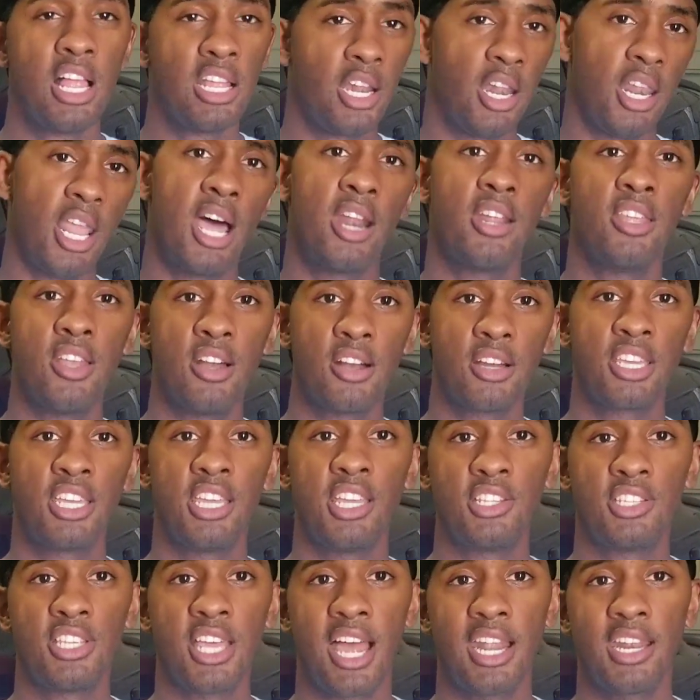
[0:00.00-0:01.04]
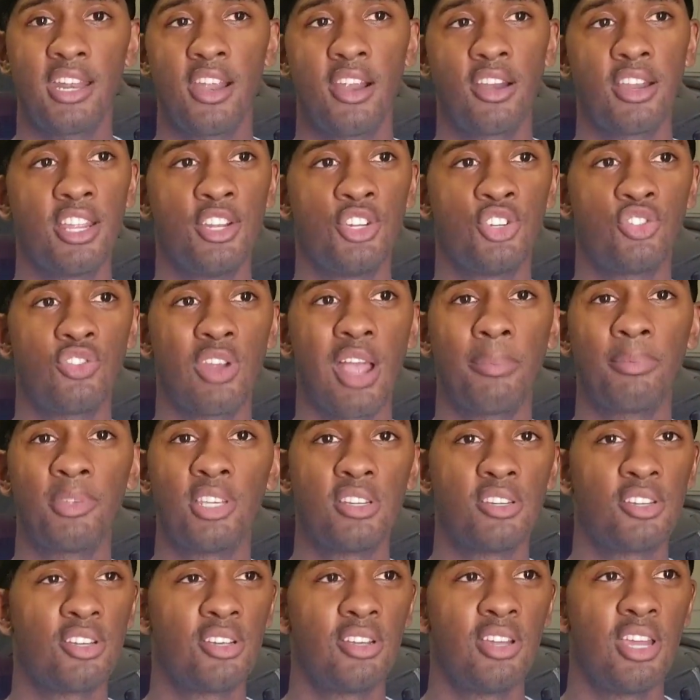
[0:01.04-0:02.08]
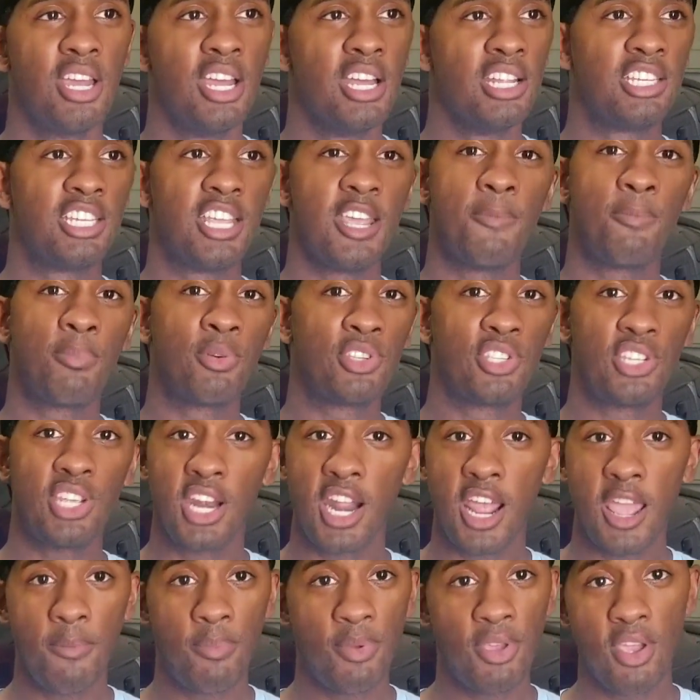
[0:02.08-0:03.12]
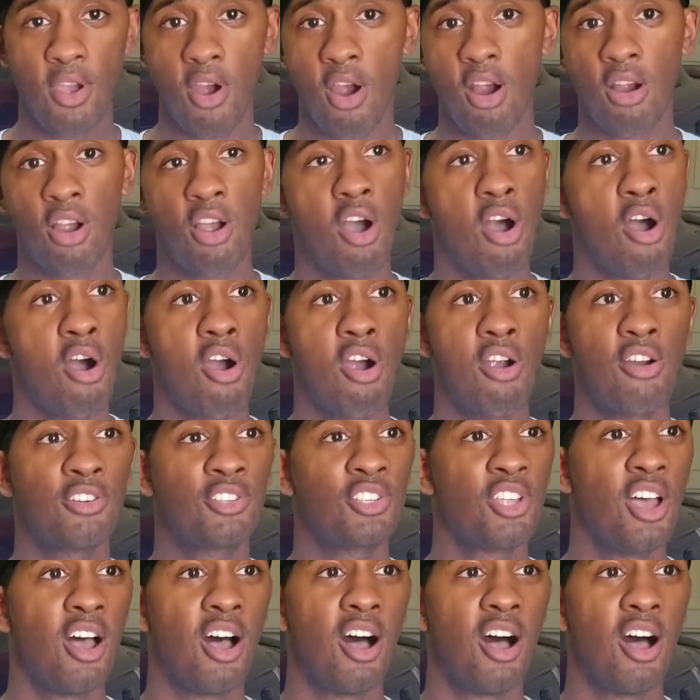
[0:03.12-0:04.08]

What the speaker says: A lot of young kids out there getting strapped into 10% APR cars,